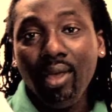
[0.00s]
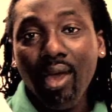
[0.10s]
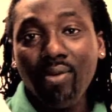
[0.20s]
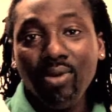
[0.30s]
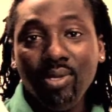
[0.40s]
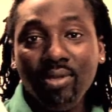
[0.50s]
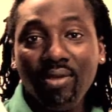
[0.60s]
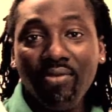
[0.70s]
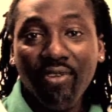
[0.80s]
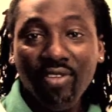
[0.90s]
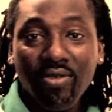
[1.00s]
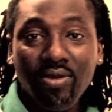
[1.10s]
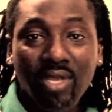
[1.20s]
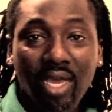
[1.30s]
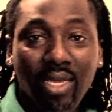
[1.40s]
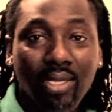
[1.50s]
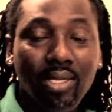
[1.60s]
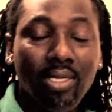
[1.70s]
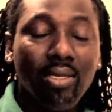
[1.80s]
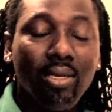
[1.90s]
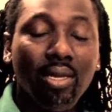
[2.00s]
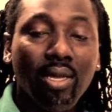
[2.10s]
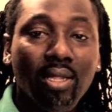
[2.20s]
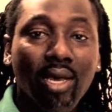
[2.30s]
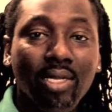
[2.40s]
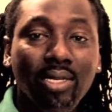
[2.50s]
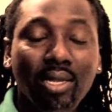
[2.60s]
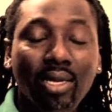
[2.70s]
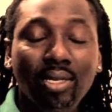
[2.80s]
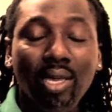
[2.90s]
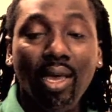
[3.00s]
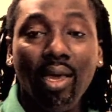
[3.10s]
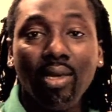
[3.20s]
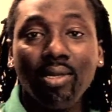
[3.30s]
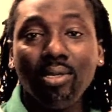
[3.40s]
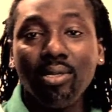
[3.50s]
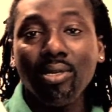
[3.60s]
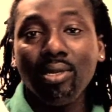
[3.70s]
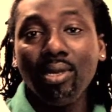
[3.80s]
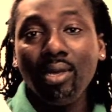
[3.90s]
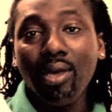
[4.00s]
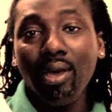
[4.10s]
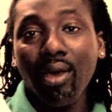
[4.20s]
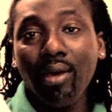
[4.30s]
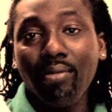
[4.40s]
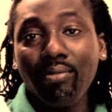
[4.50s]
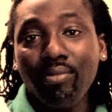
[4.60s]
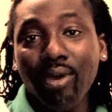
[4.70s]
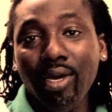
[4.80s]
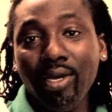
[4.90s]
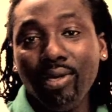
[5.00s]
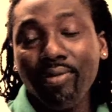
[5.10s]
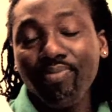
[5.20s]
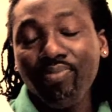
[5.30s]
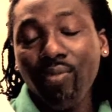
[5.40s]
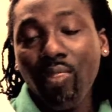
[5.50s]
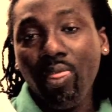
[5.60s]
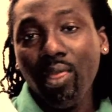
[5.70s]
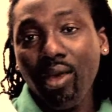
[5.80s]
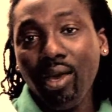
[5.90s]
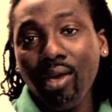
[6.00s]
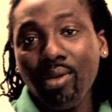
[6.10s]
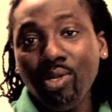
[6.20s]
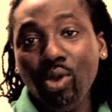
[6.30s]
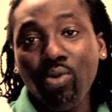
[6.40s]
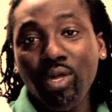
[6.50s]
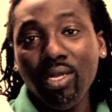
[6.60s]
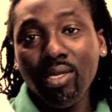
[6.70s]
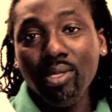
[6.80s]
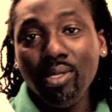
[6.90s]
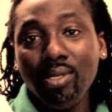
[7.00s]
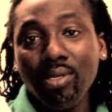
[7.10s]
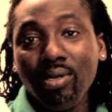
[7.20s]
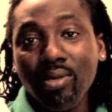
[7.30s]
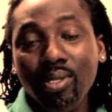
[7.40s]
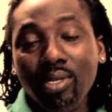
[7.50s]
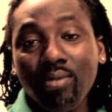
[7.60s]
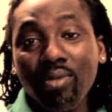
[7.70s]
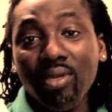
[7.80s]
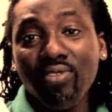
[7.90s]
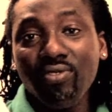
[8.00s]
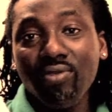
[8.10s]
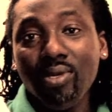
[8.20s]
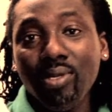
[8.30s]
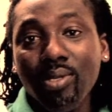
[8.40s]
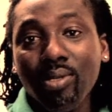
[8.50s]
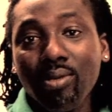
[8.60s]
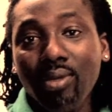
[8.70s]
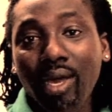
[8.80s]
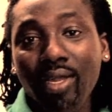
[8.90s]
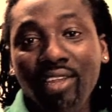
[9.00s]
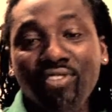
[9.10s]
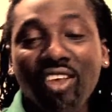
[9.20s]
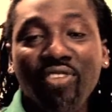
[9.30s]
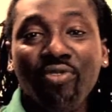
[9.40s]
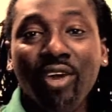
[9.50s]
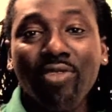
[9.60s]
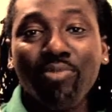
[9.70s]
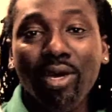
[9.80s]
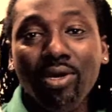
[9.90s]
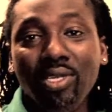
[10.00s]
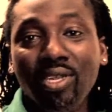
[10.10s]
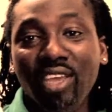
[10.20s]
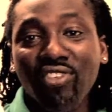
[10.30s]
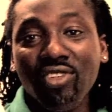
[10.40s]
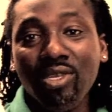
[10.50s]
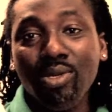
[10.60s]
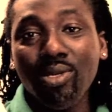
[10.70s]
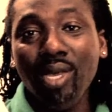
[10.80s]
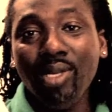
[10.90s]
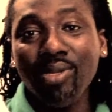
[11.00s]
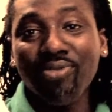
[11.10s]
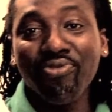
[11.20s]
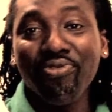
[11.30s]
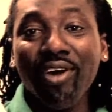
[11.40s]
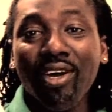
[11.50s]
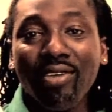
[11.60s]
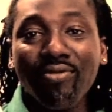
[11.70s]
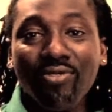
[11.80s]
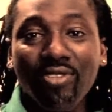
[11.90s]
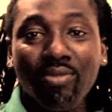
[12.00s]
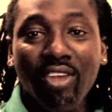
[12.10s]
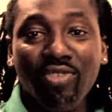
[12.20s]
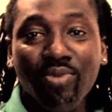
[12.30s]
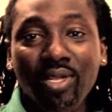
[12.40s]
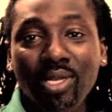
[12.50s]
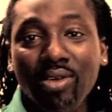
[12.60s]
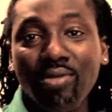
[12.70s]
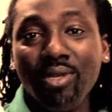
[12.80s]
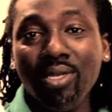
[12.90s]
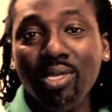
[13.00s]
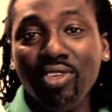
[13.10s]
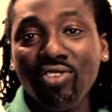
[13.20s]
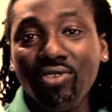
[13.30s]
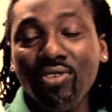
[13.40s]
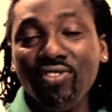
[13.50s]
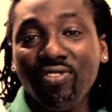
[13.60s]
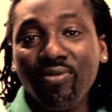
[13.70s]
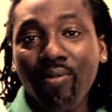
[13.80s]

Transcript: I was first ordained in 1998 by Soul Winners Christian Ministries. I then transferred my ordination in 2005 to the Metropolitan Community Church.